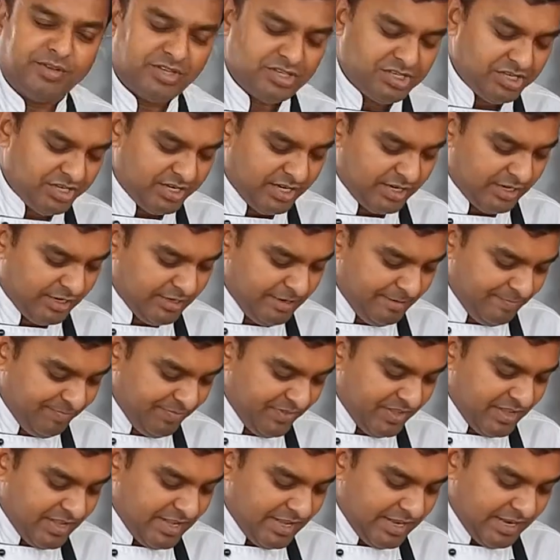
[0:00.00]
the chicken
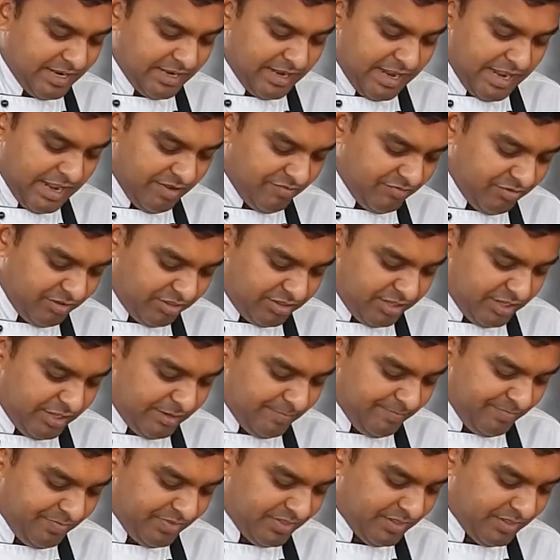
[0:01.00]
and everything